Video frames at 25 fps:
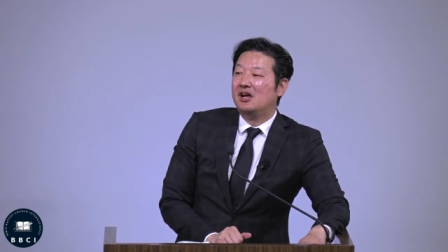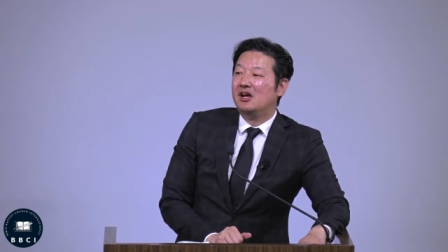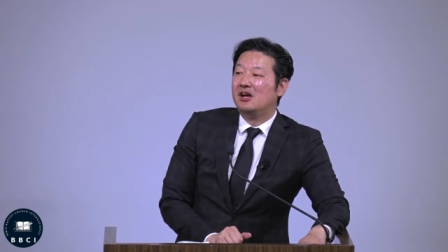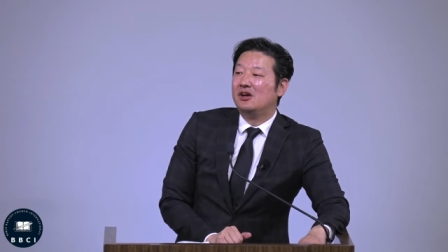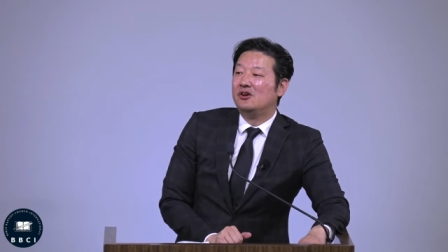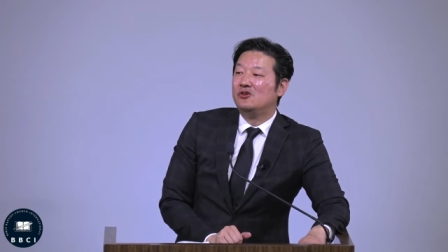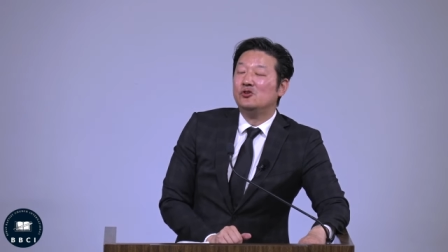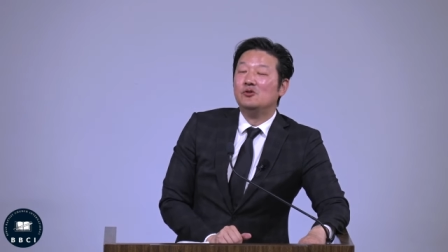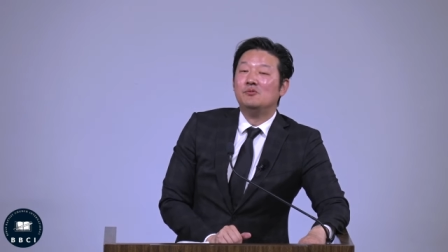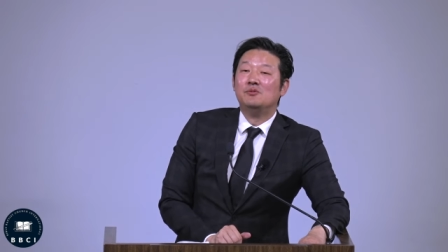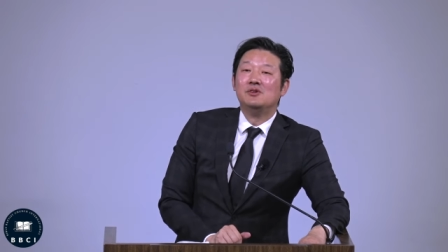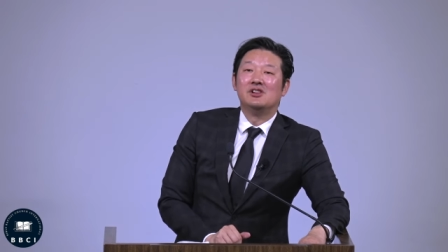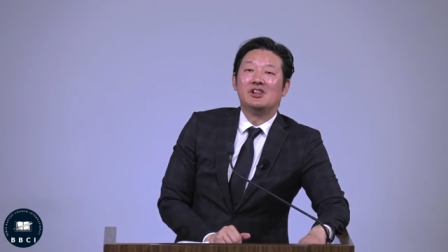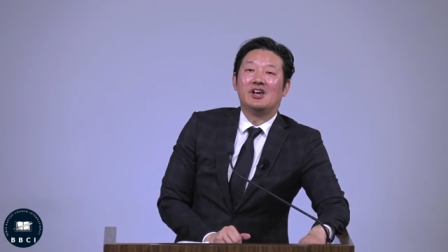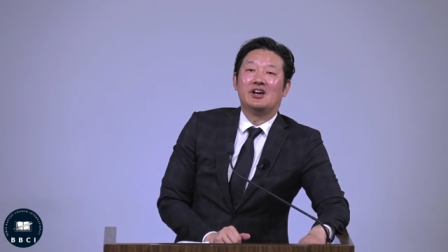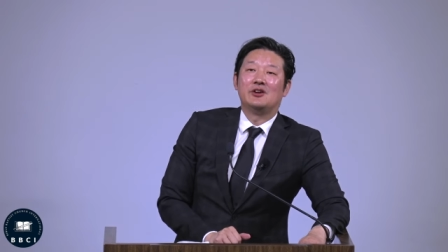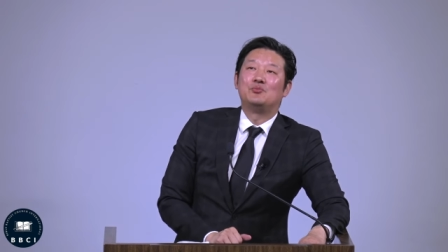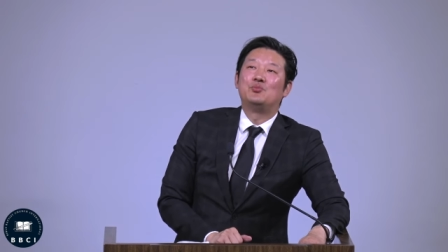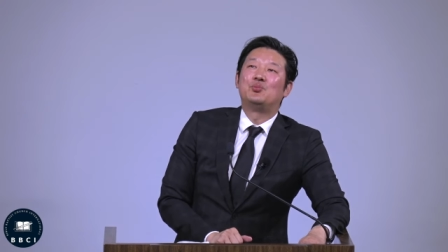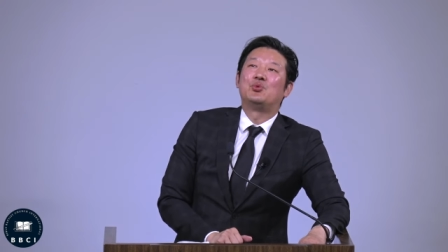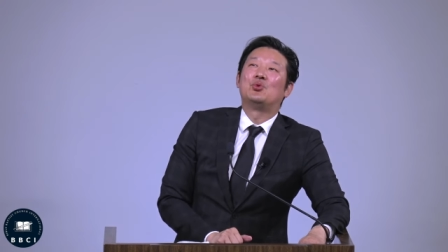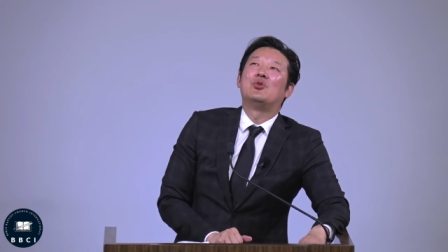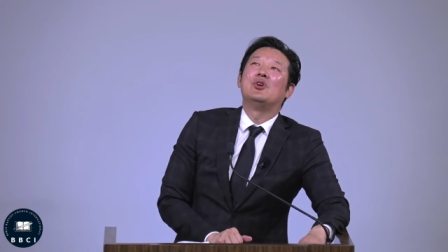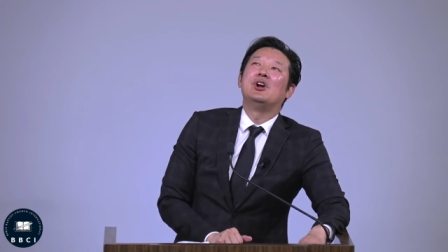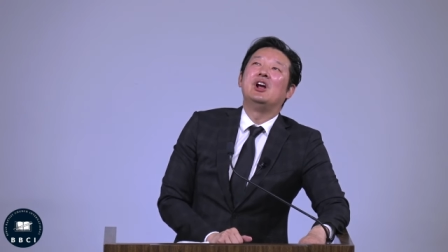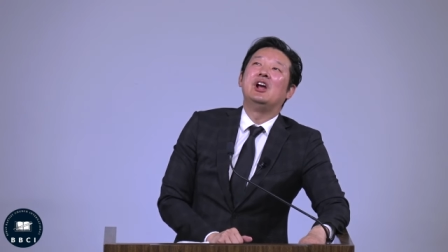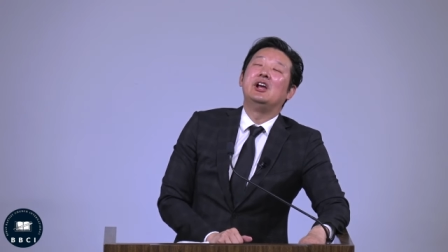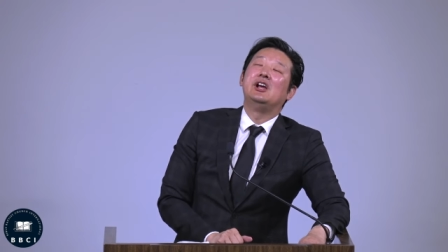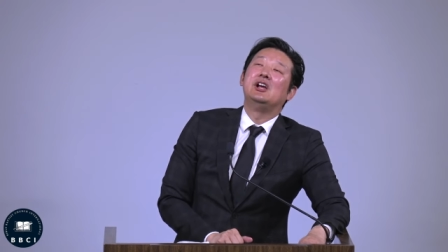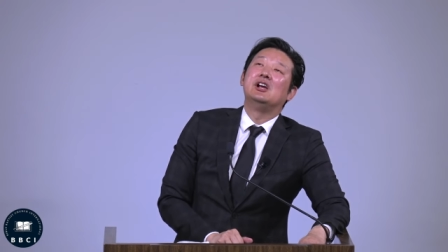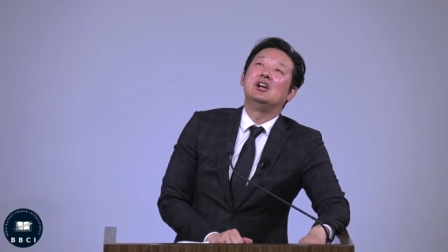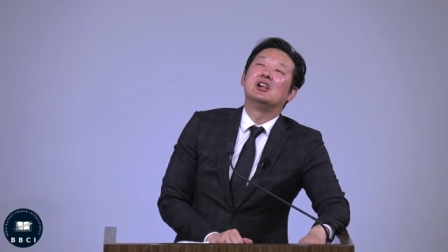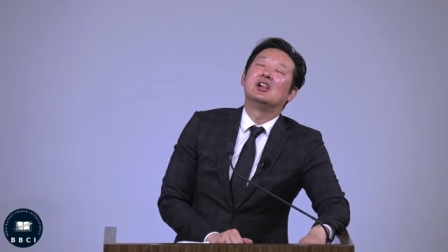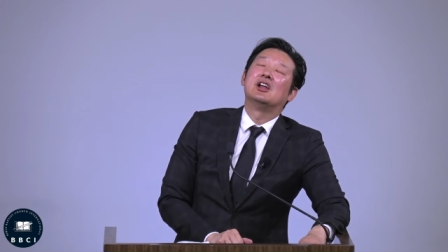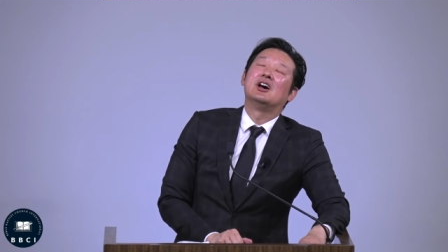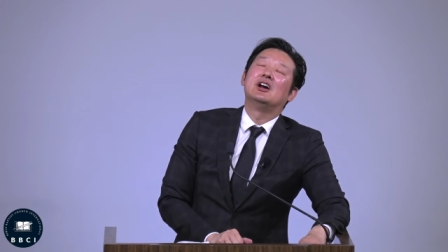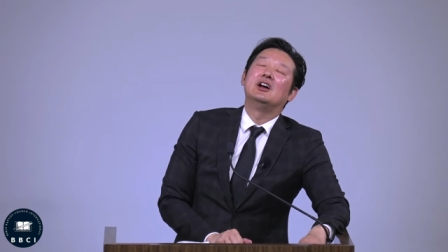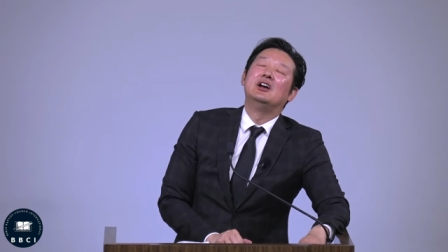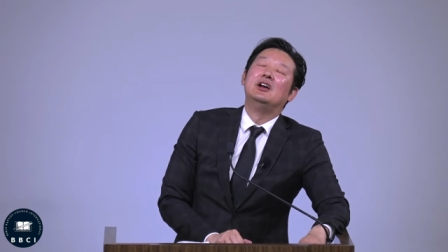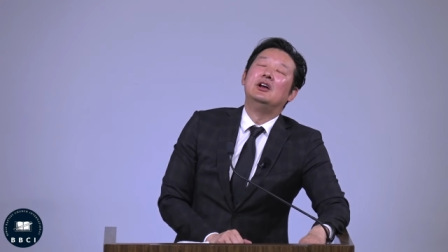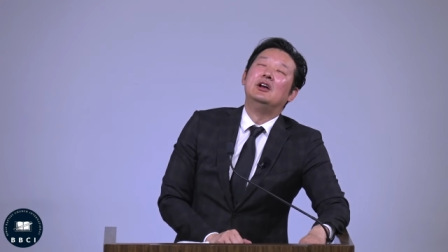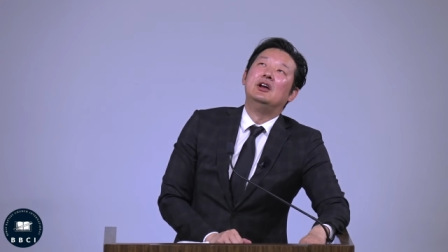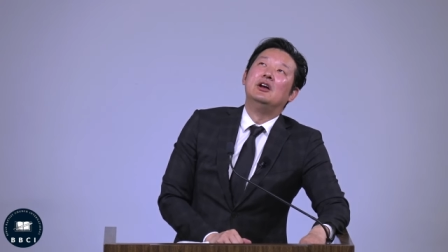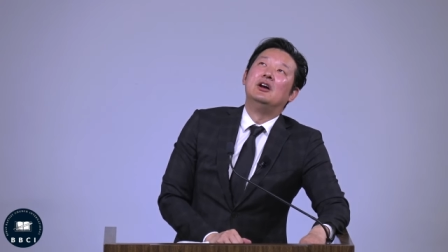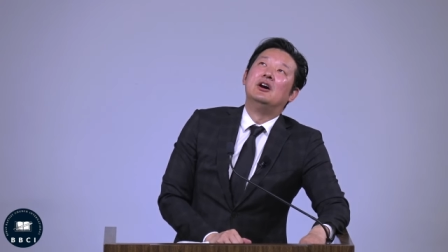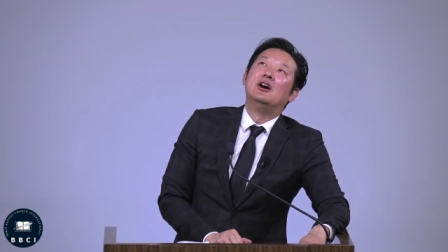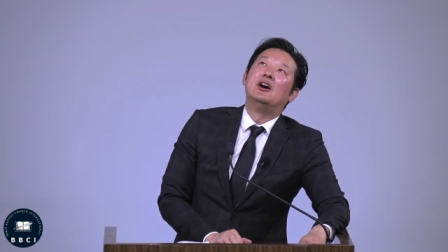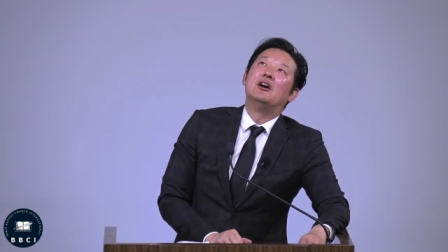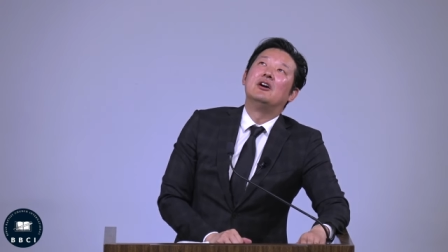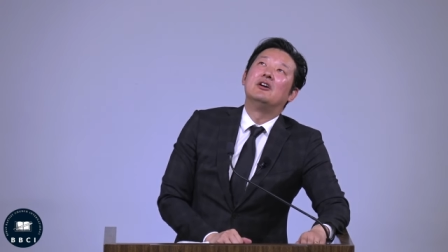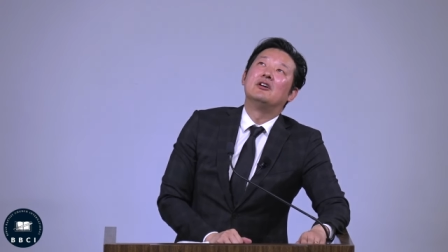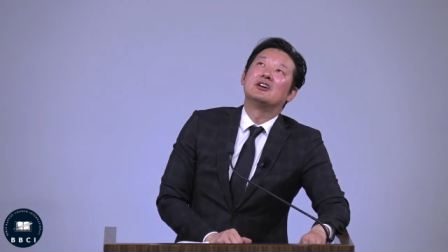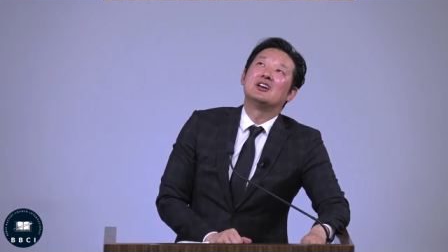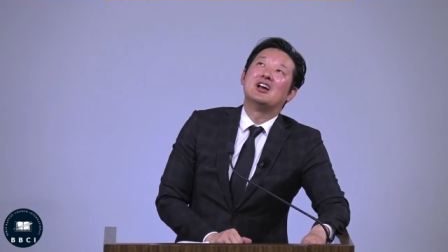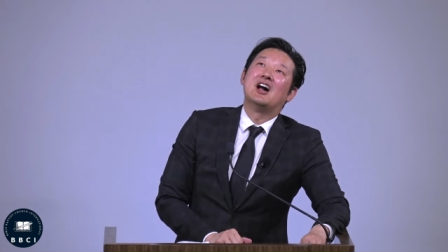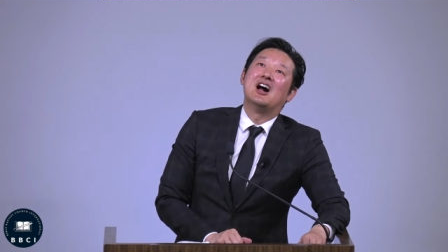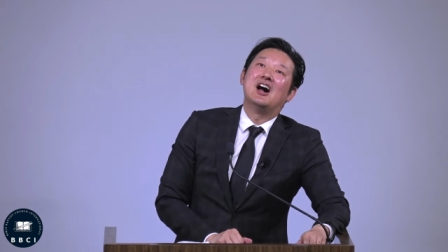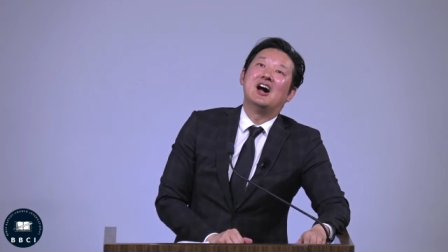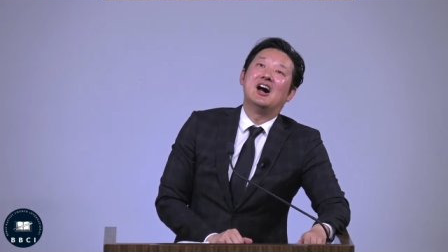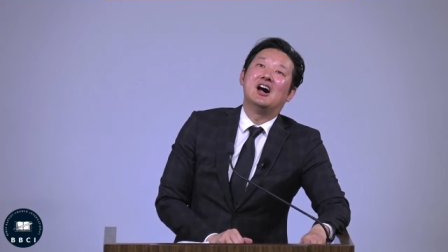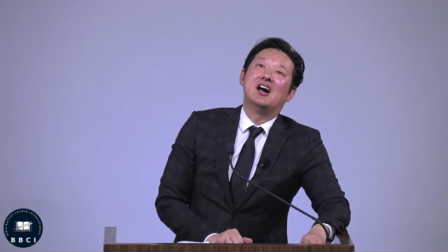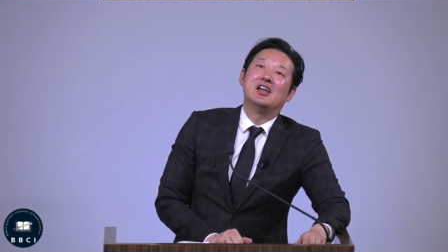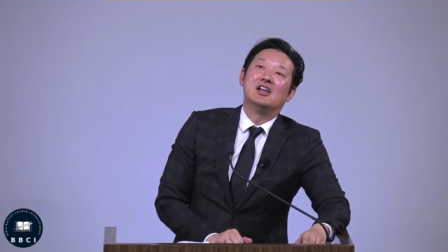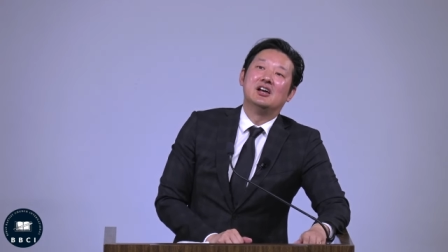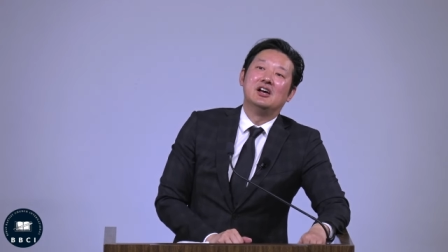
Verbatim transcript: You'll be like praying, like, oh, God,